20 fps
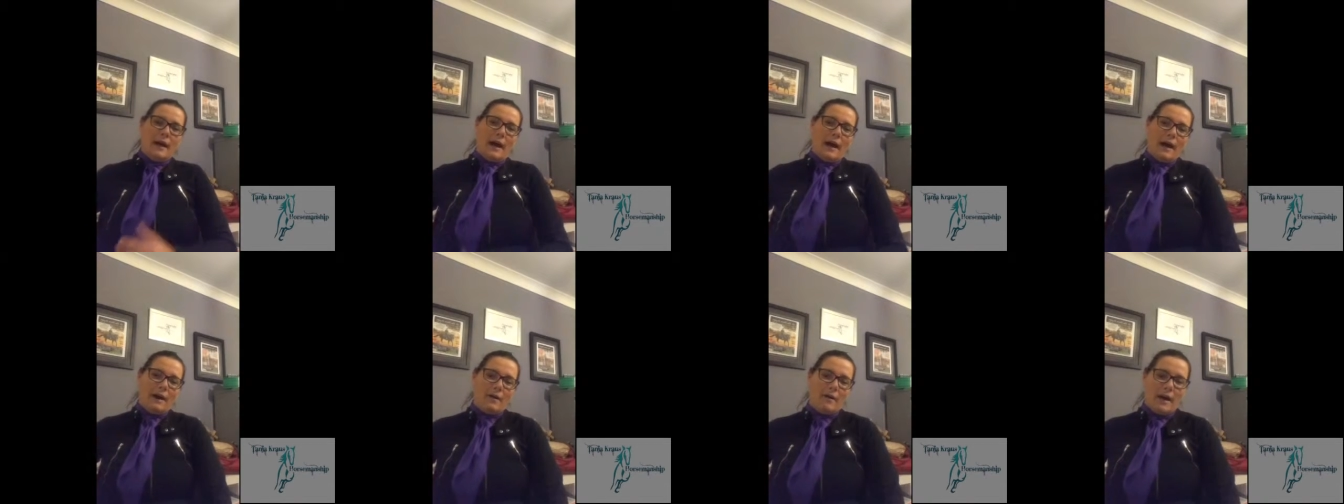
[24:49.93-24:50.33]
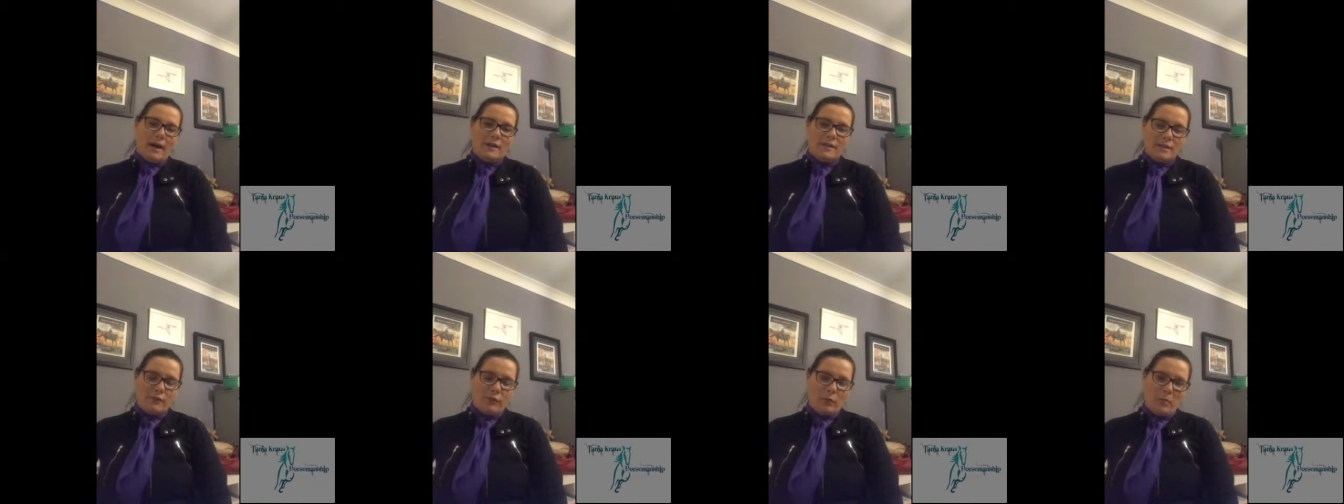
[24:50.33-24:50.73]

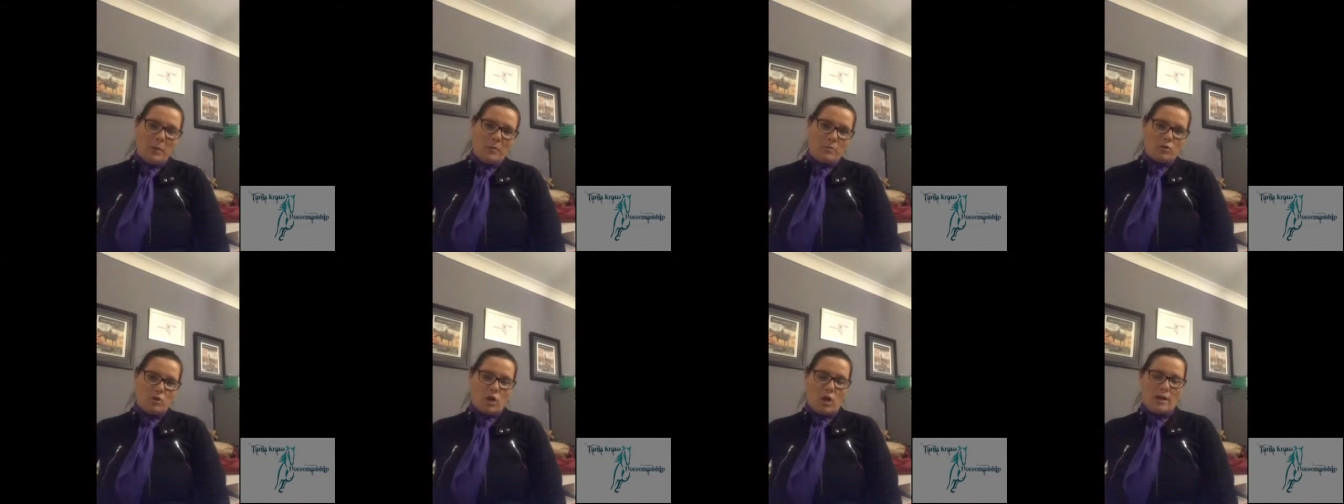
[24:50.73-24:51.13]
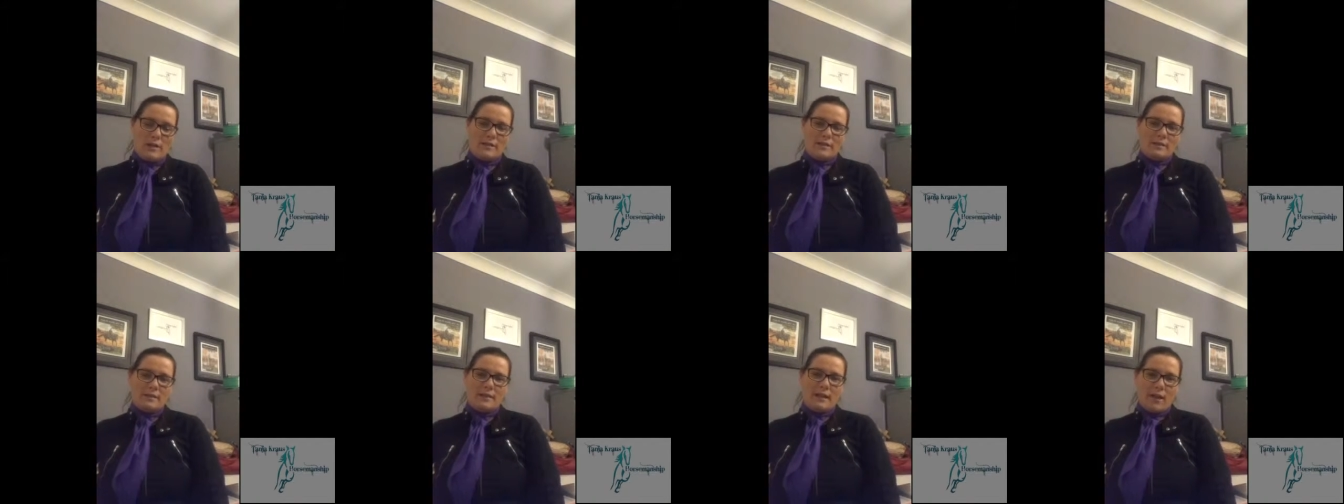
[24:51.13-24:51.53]
and different people try
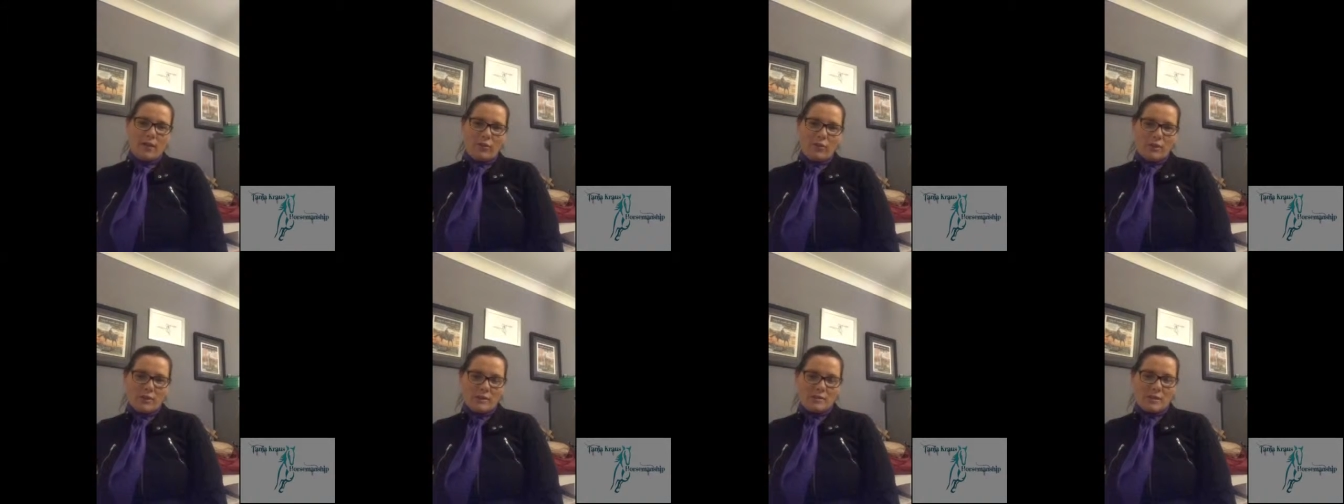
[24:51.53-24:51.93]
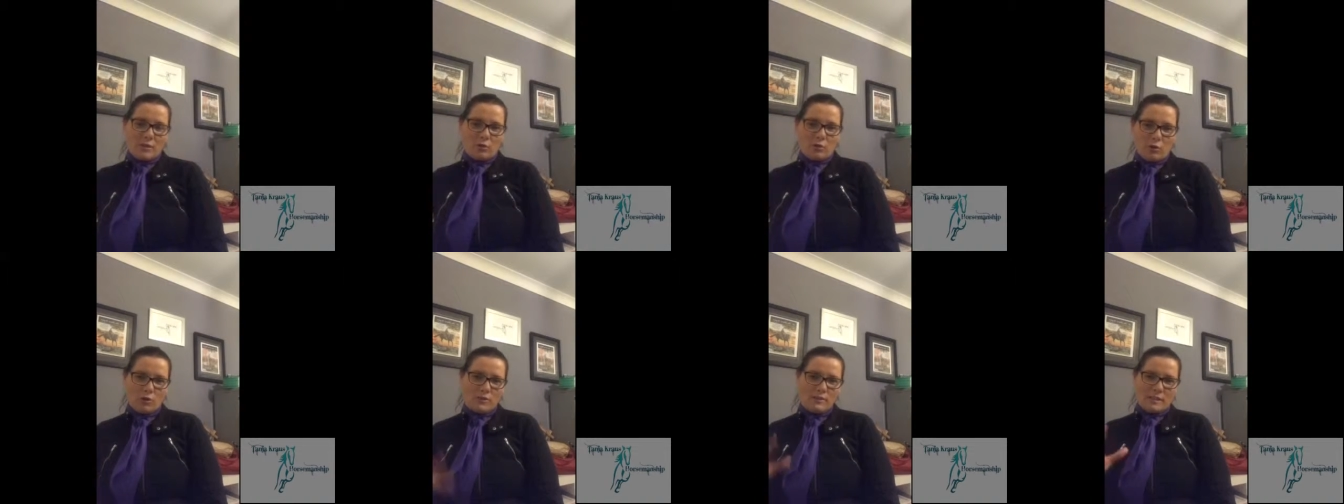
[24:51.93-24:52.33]
and get things
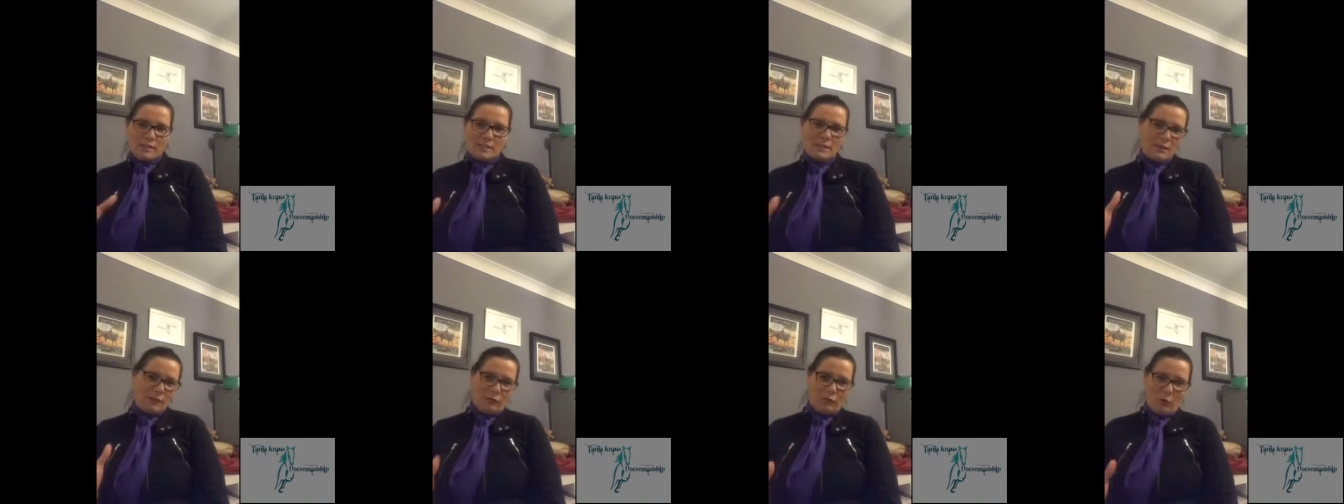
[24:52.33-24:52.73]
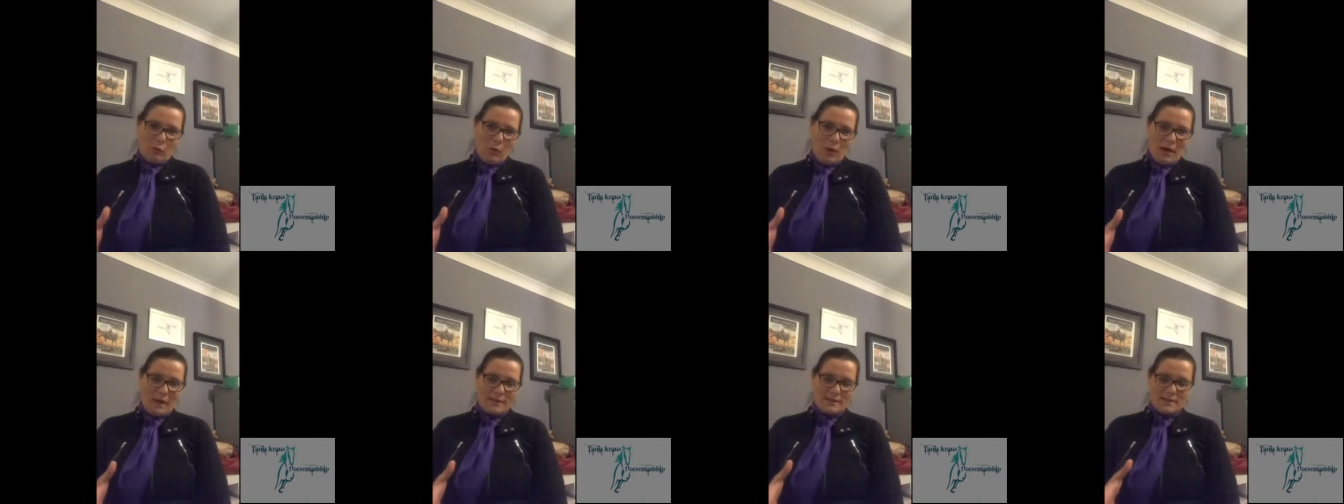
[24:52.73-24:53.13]
across in different
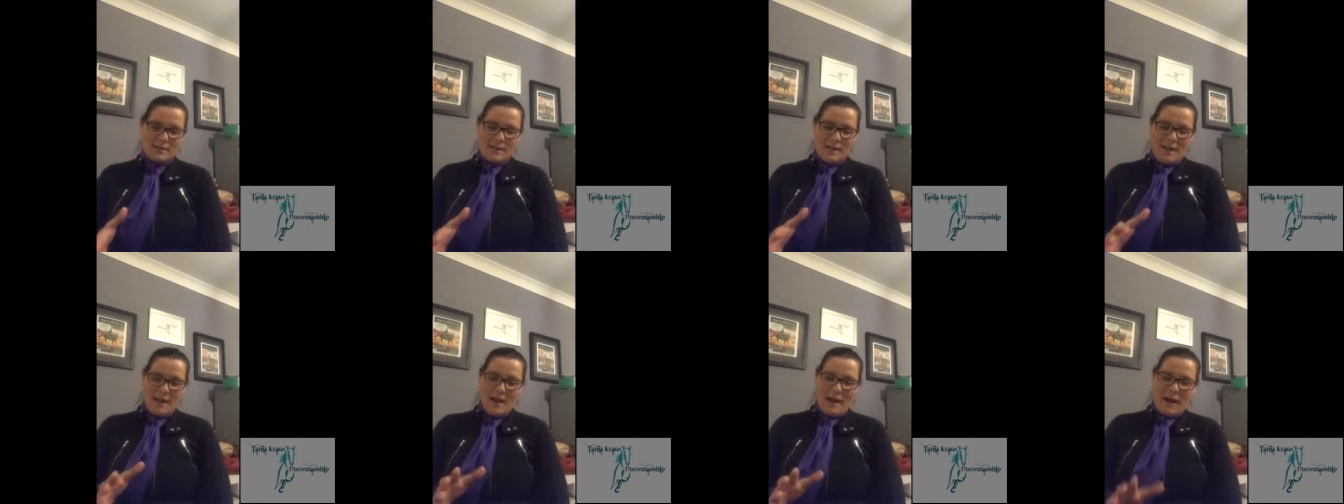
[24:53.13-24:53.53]
ways.